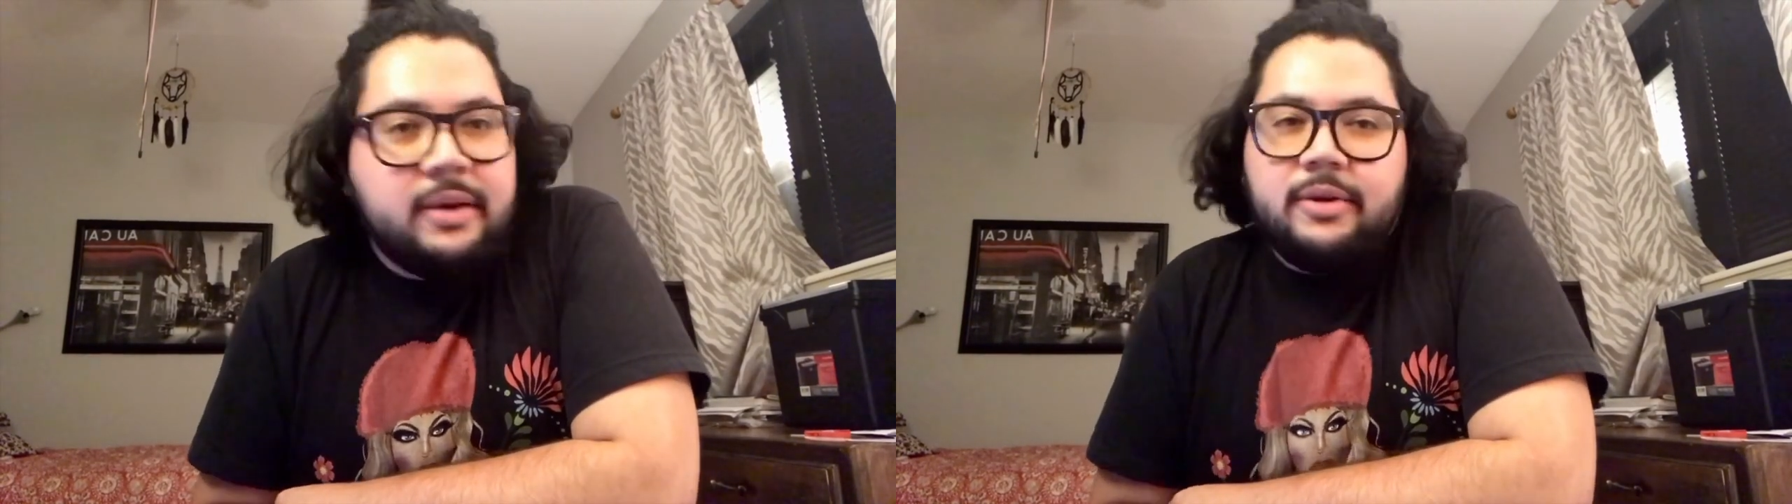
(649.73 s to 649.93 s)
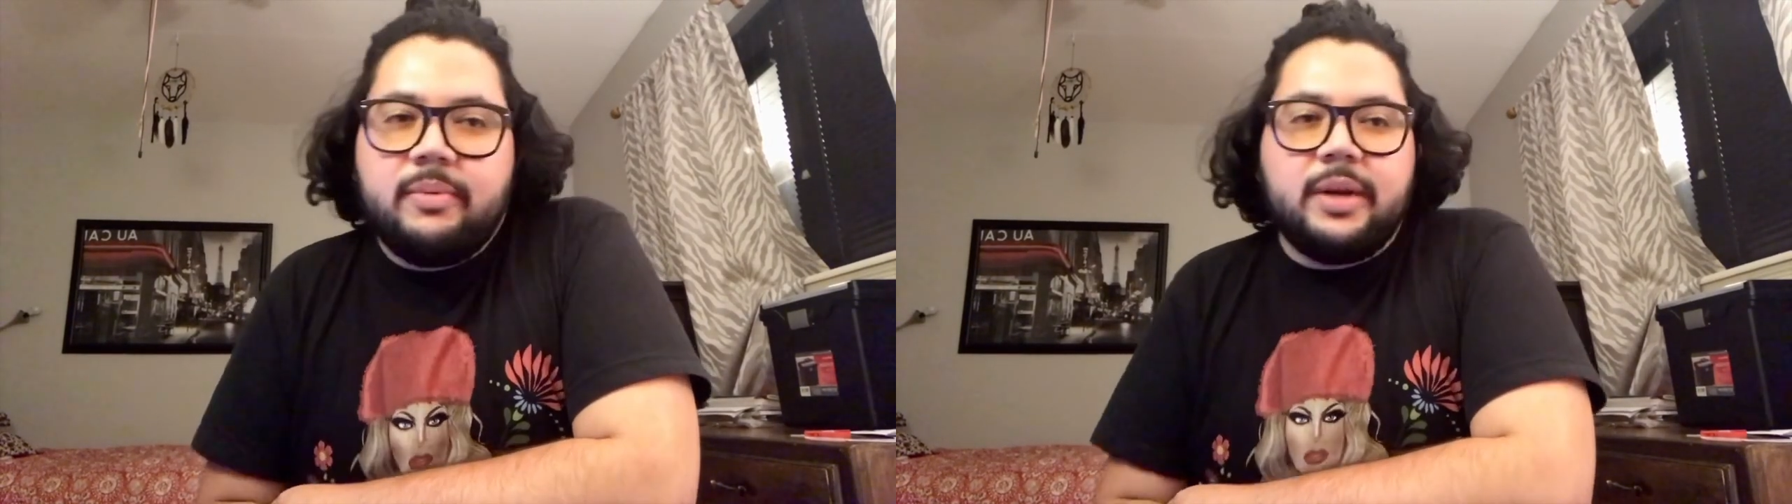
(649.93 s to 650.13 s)

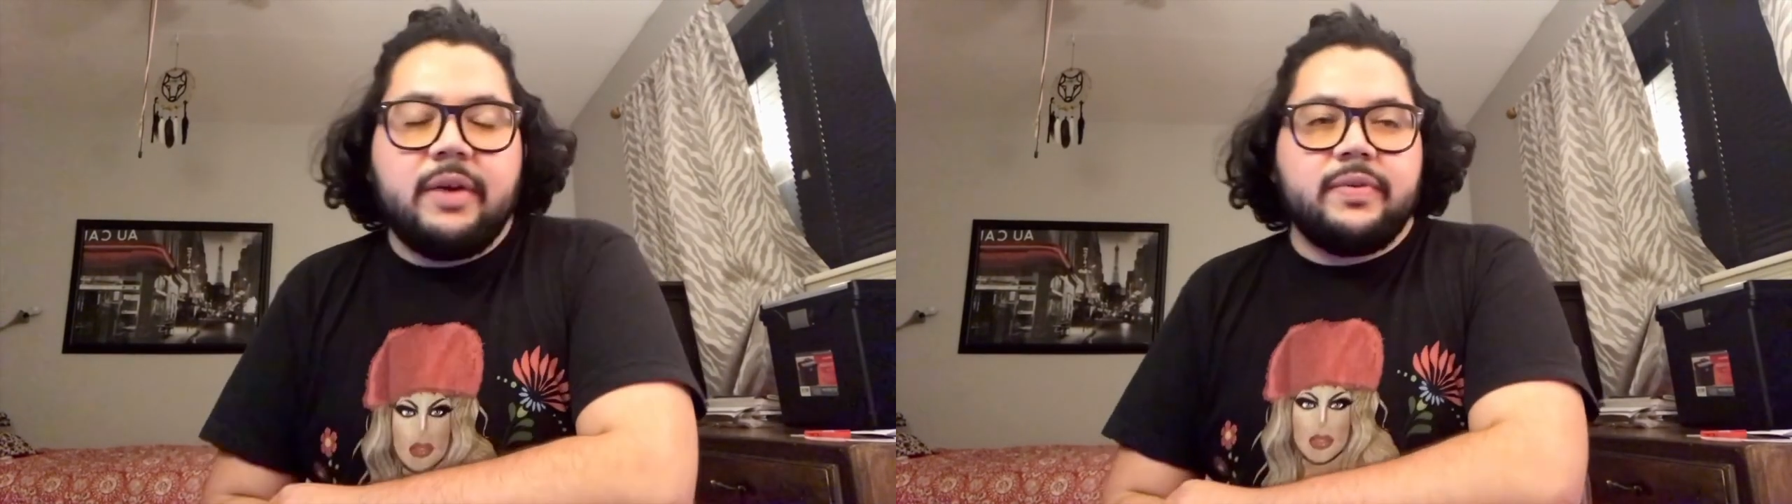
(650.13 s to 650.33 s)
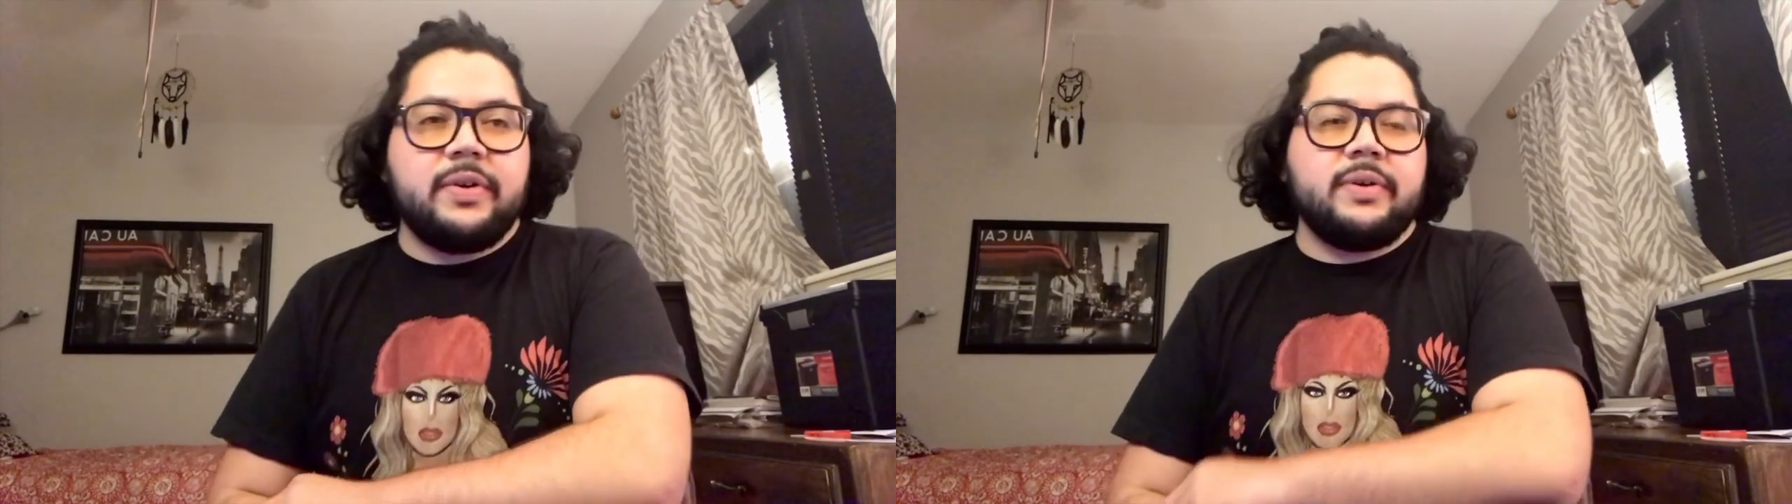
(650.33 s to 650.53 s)

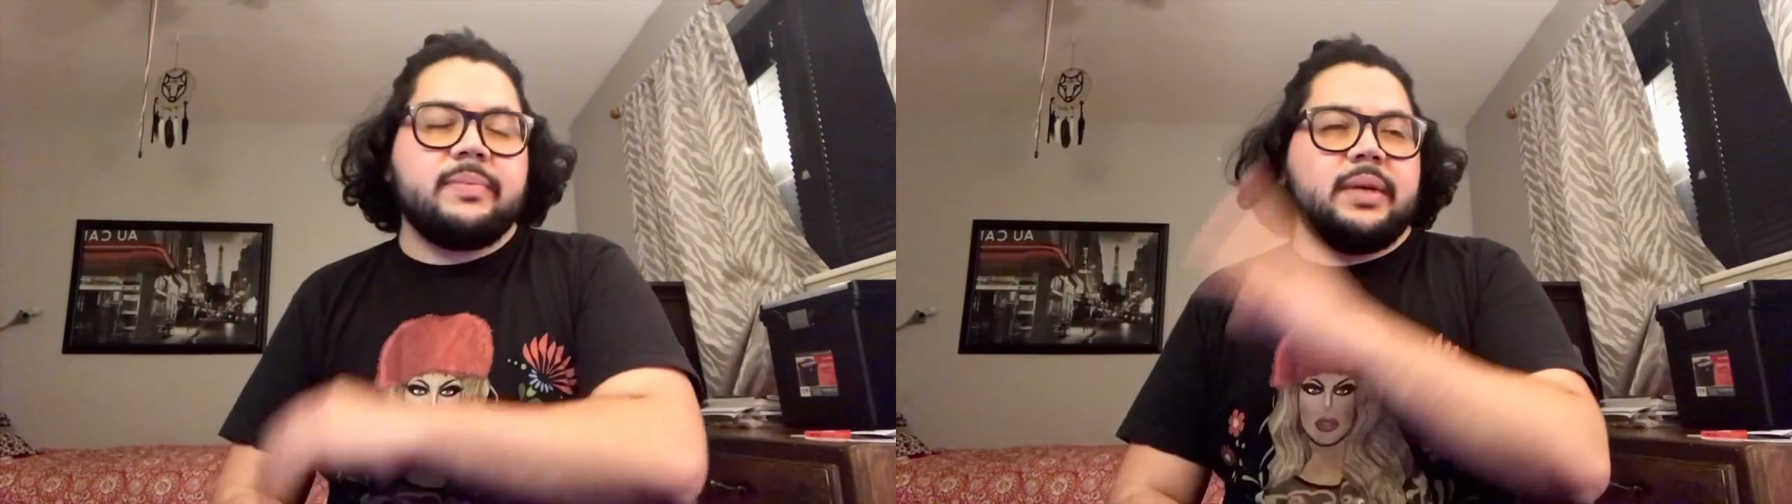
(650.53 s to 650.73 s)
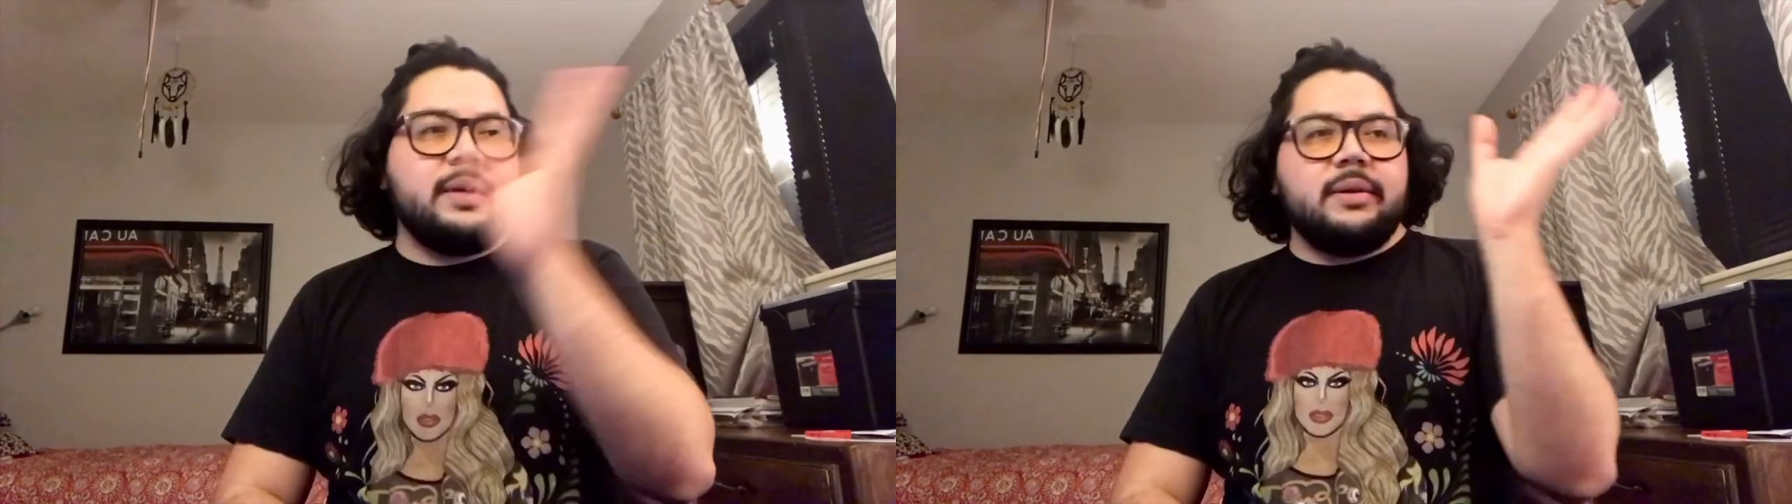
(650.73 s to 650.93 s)
whatever.
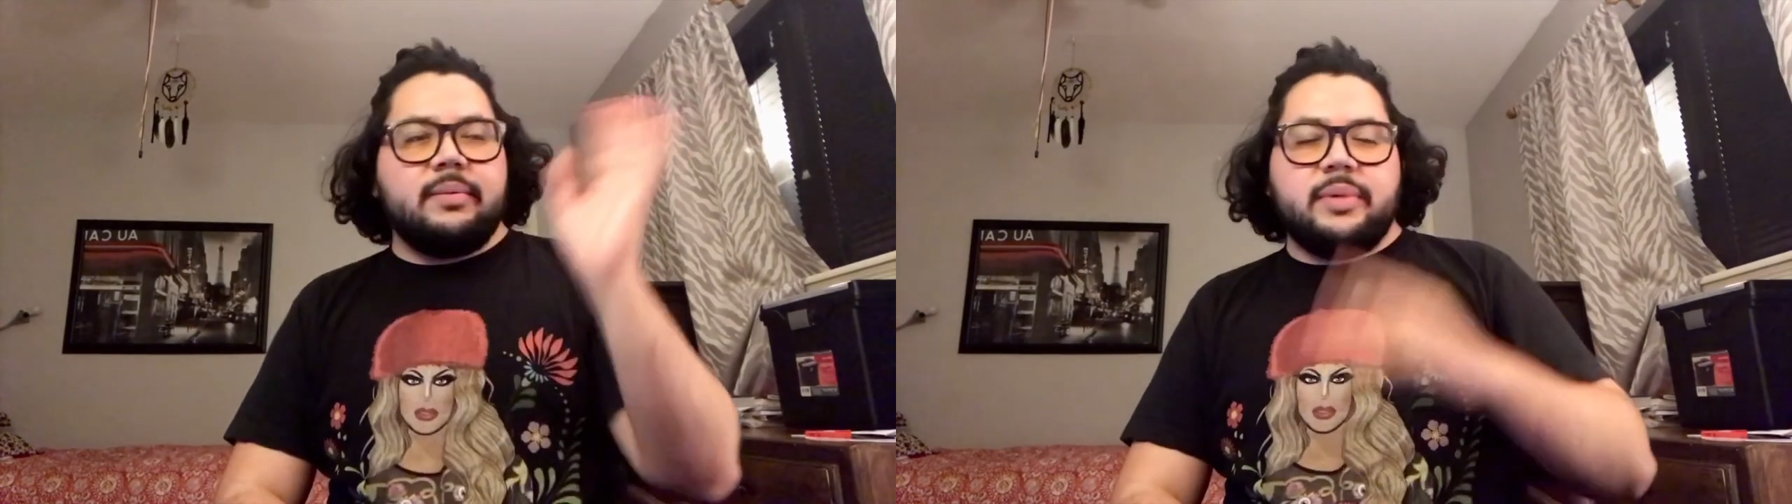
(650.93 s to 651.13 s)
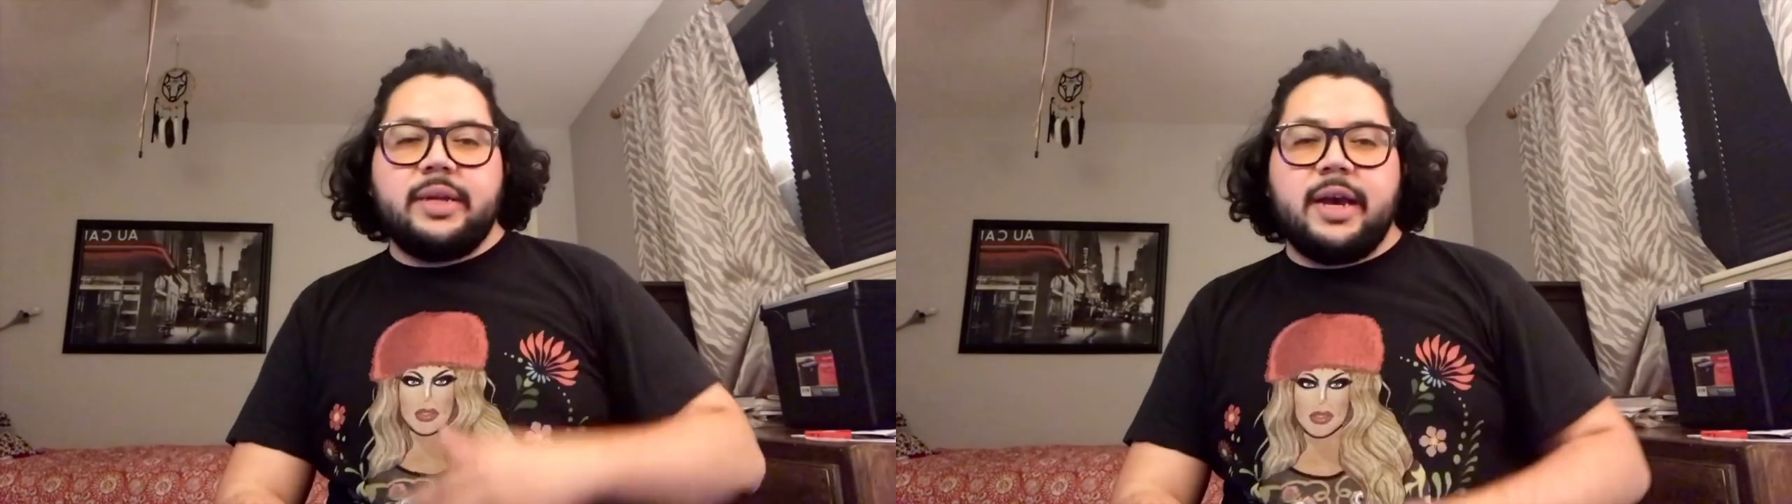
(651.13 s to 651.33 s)

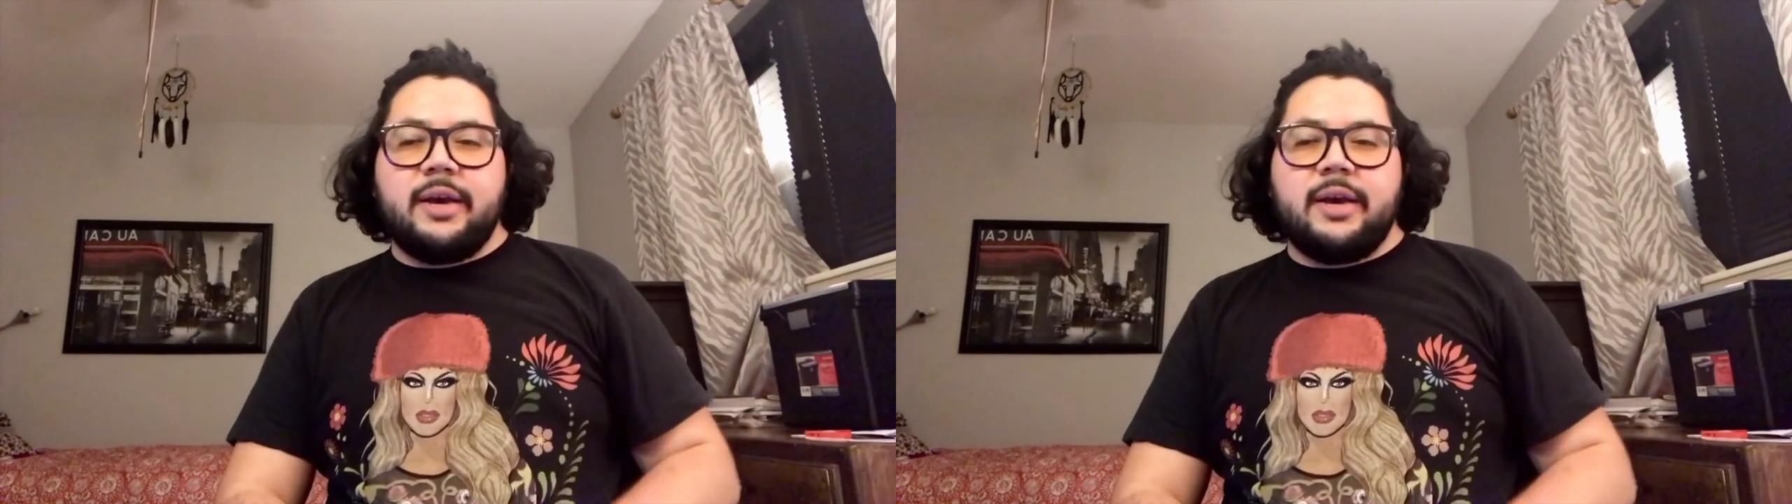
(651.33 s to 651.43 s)
But yeah,